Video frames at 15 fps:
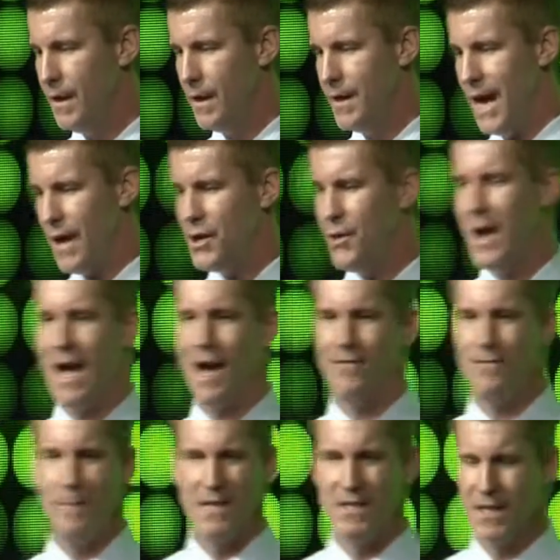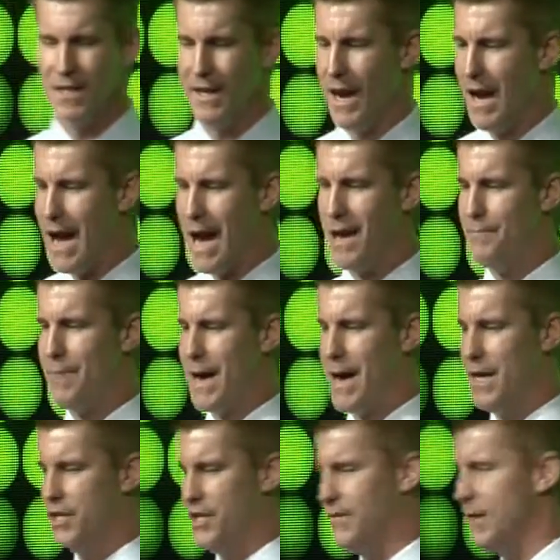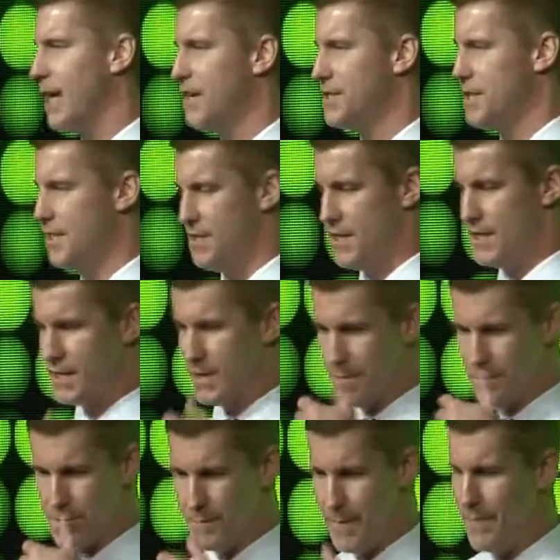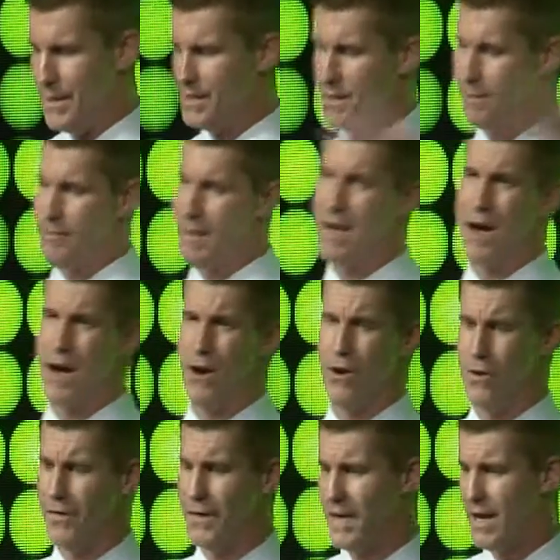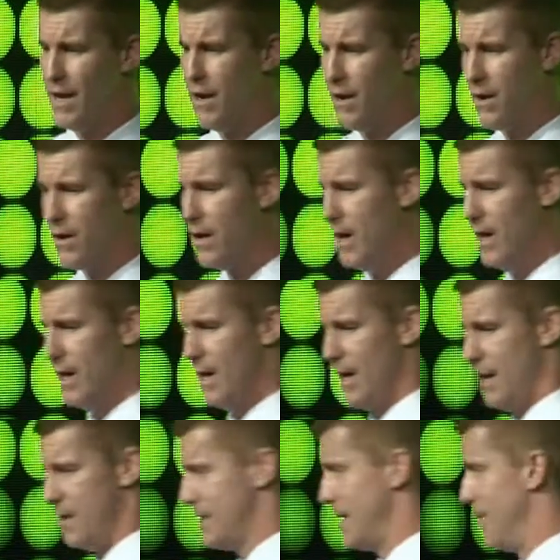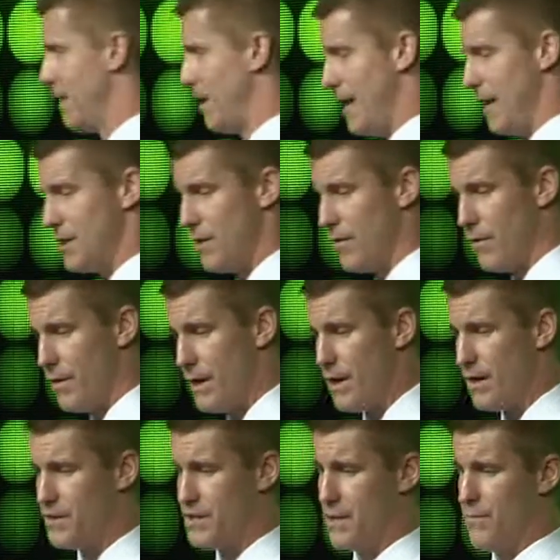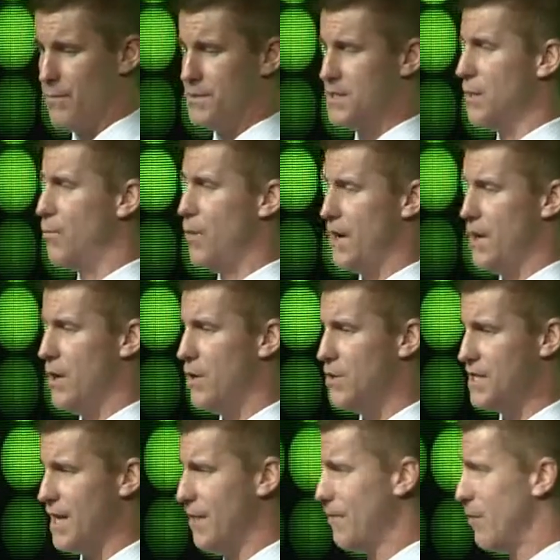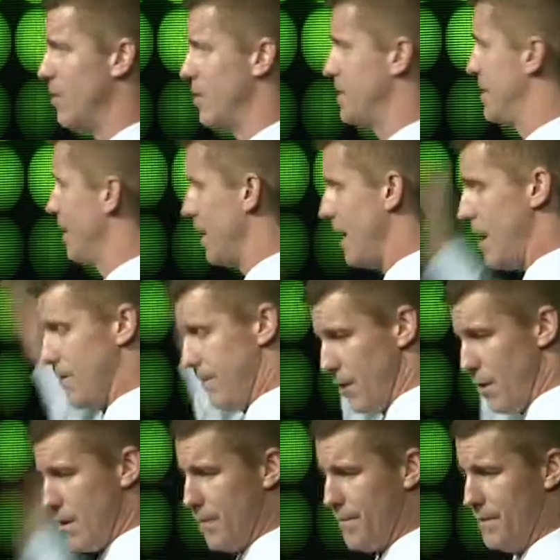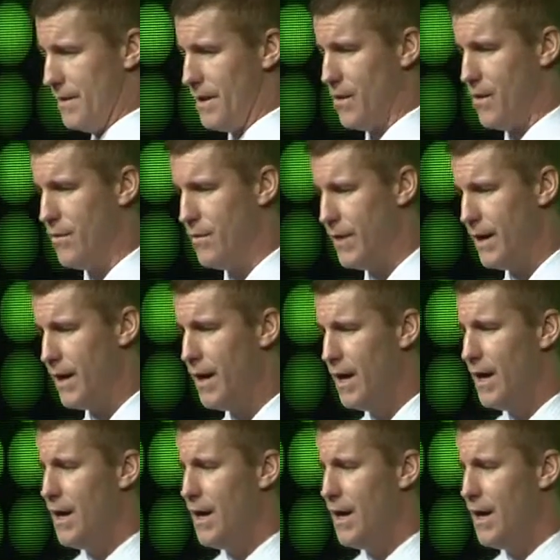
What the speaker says: Now you have basically a hodgepodge of legacy systems, maybe some big iron over here, some clients over there, some Windows, and of course the cloud floating up in the air over there.